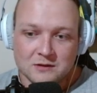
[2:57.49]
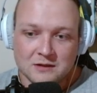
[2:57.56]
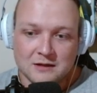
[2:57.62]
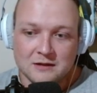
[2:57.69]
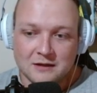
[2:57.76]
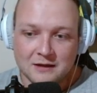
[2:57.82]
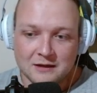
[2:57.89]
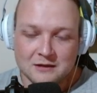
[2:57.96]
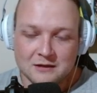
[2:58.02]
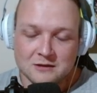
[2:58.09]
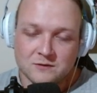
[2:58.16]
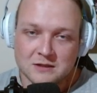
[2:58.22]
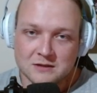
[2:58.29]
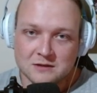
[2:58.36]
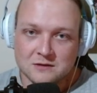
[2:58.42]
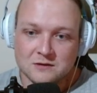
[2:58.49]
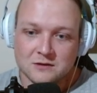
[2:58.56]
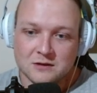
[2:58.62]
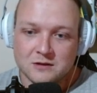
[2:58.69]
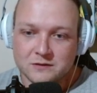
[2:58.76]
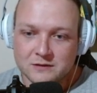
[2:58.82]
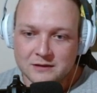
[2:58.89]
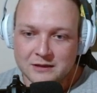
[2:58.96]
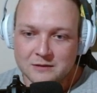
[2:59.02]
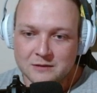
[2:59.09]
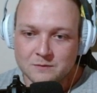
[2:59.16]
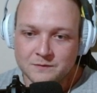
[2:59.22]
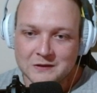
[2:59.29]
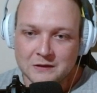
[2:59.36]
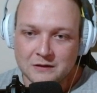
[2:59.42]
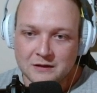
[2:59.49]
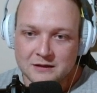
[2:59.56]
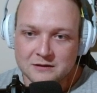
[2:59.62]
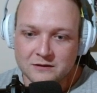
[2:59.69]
And again, it's found in Skull's Glen, so nice over